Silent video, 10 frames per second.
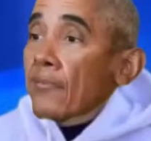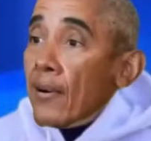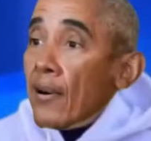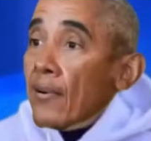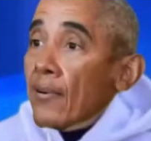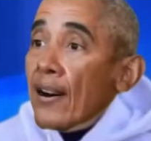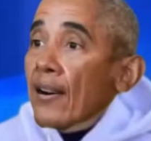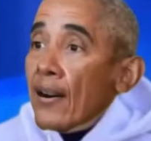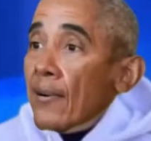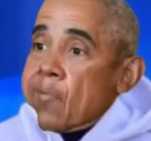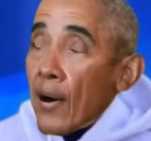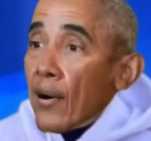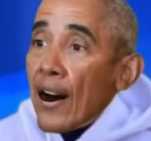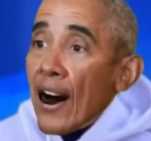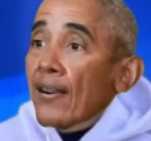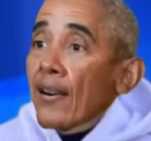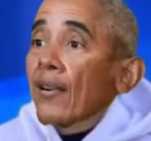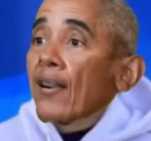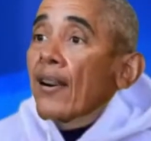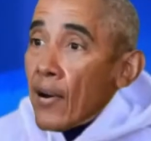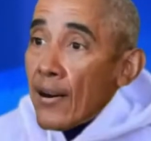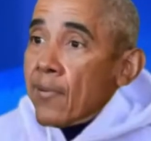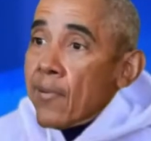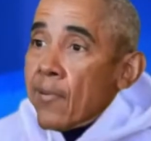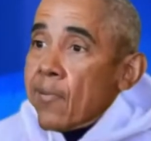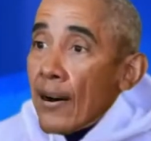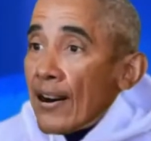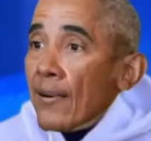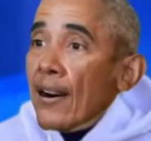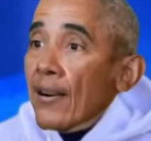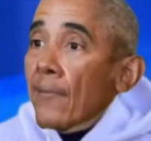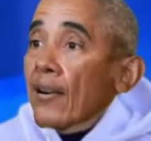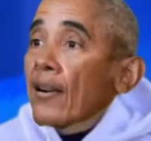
All right, Kamala, we asked 100 Democrats, how do you make America